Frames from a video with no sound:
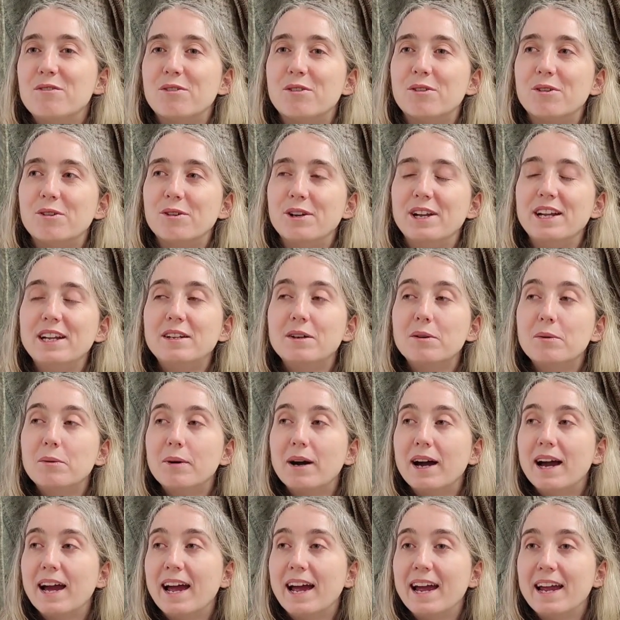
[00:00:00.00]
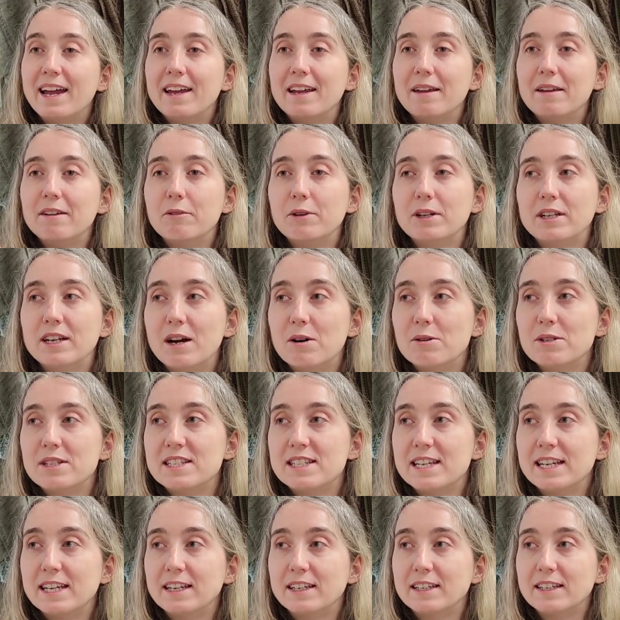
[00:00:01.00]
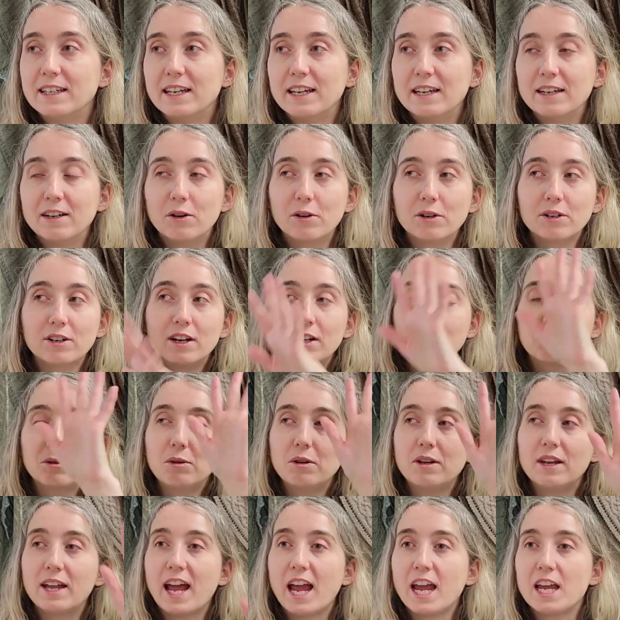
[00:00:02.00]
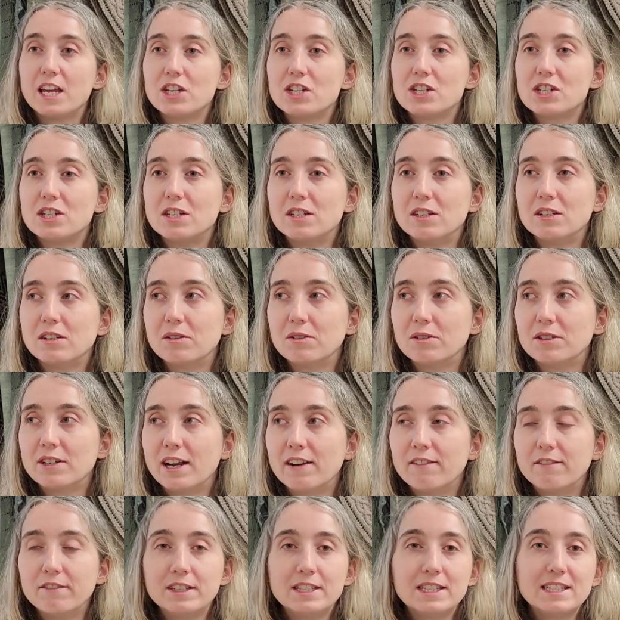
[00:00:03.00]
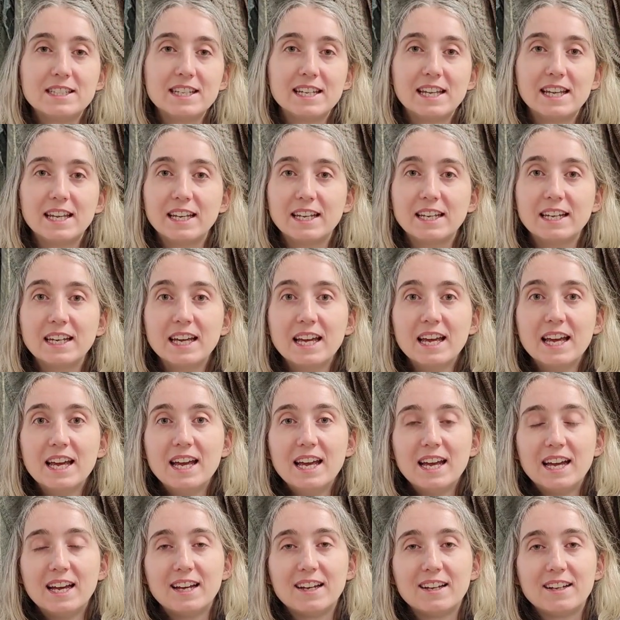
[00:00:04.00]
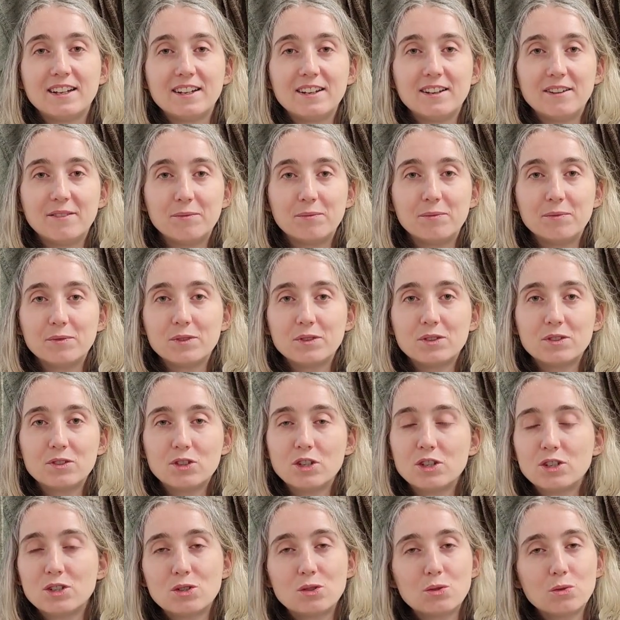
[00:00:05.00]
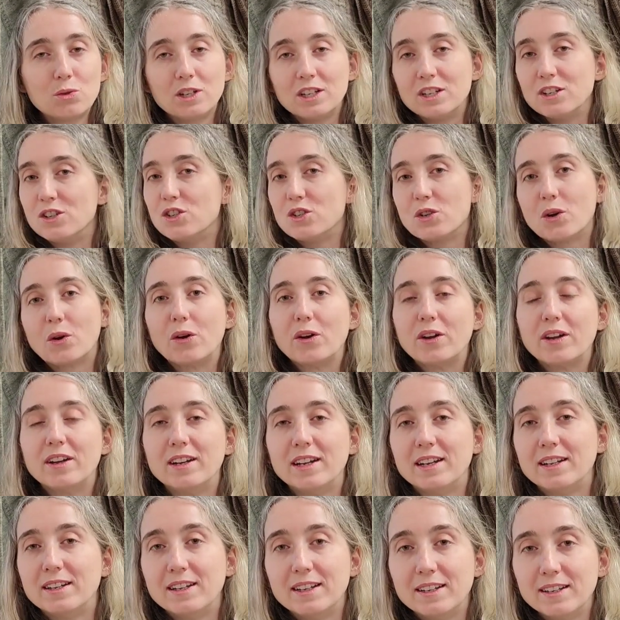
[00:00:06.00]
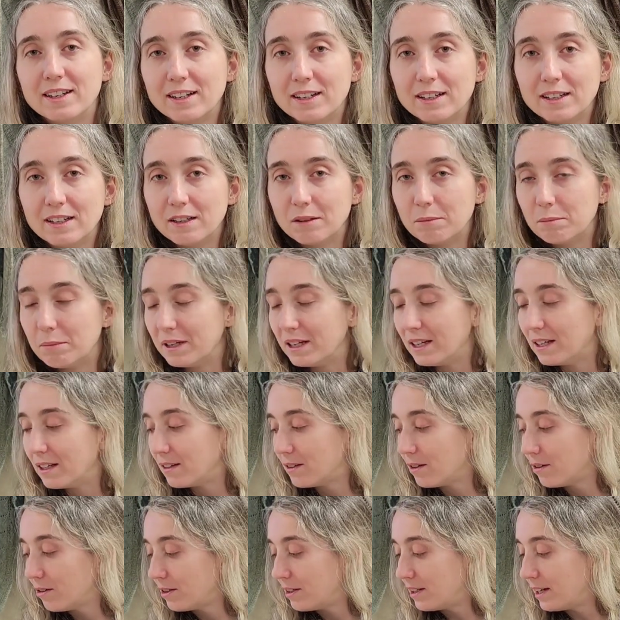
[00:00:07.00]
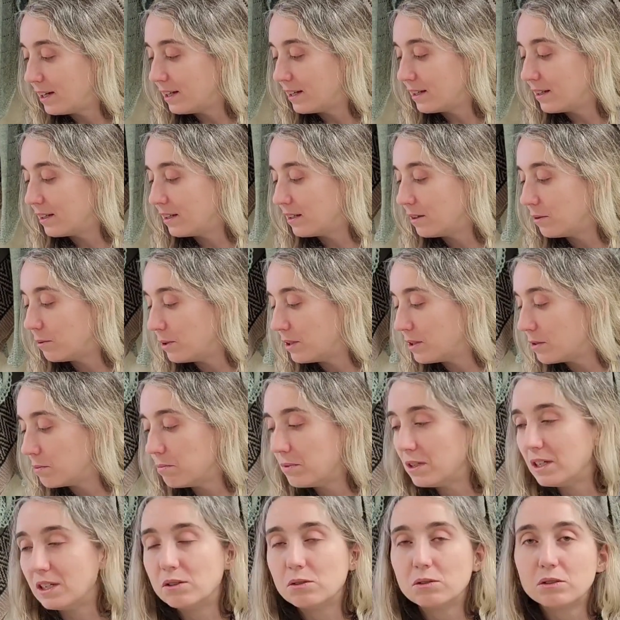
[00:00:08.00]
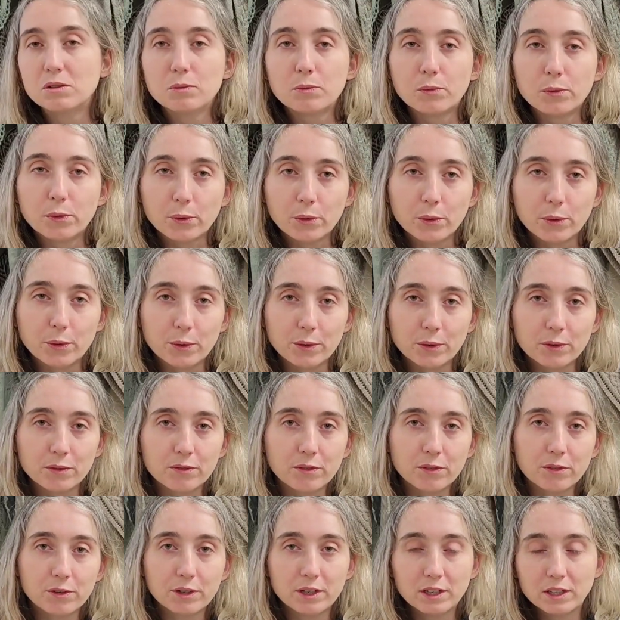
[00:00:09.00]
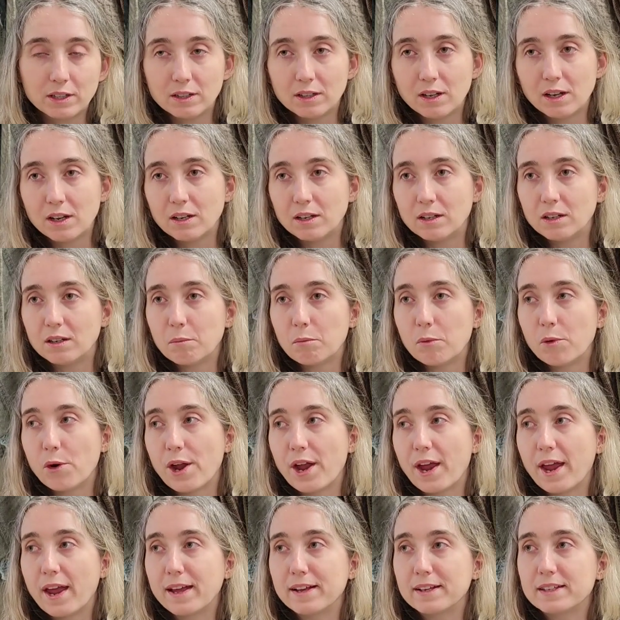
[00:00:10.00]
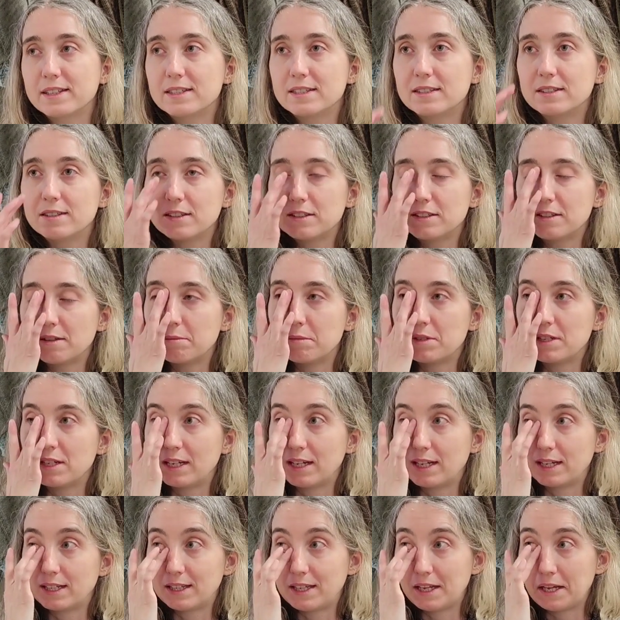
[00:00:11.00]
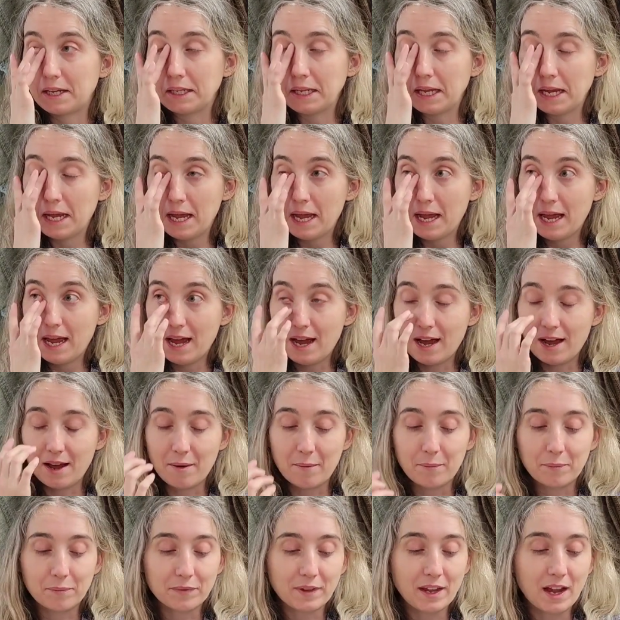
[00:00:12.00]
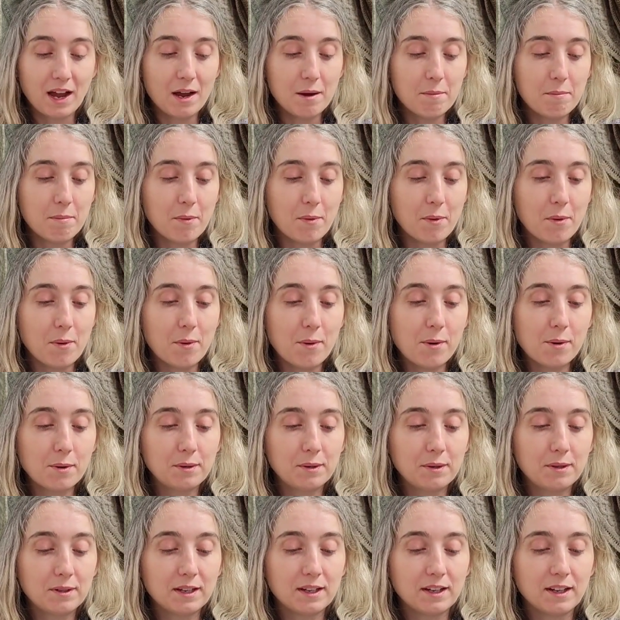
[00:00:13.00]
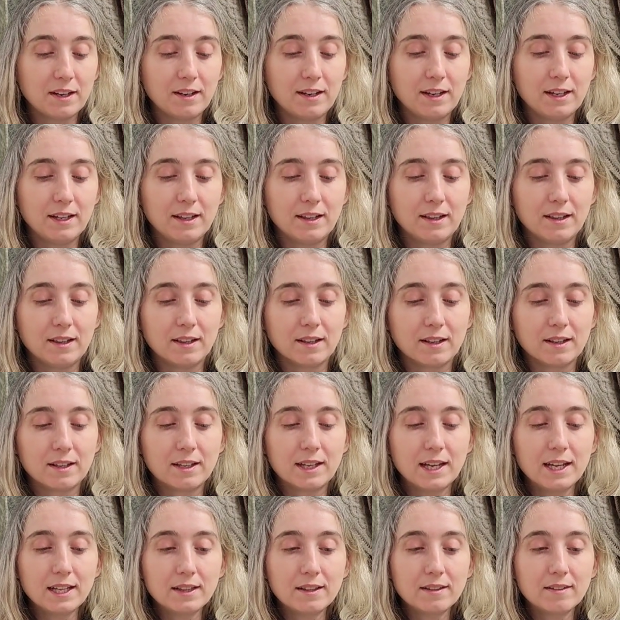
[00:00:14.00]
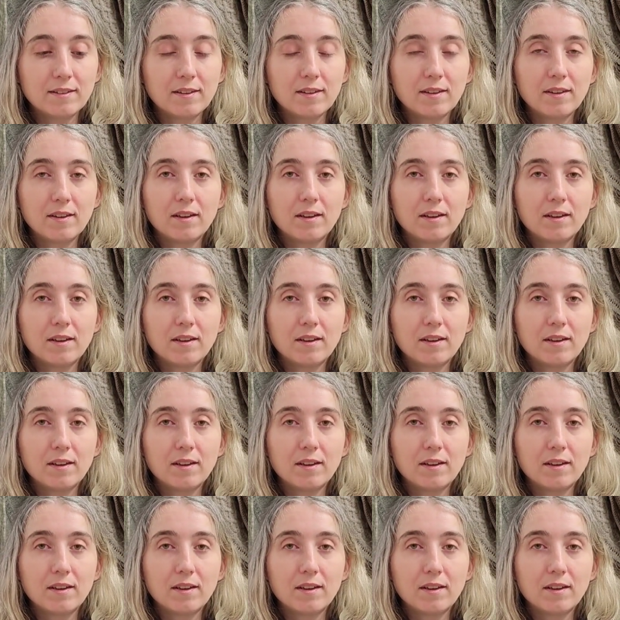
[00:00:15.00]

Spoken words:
for knit away without thinking or calculation or everything, just to enjoy knitting a little bit or take it with me to the work for in the breaks or something like that. I bought a little kit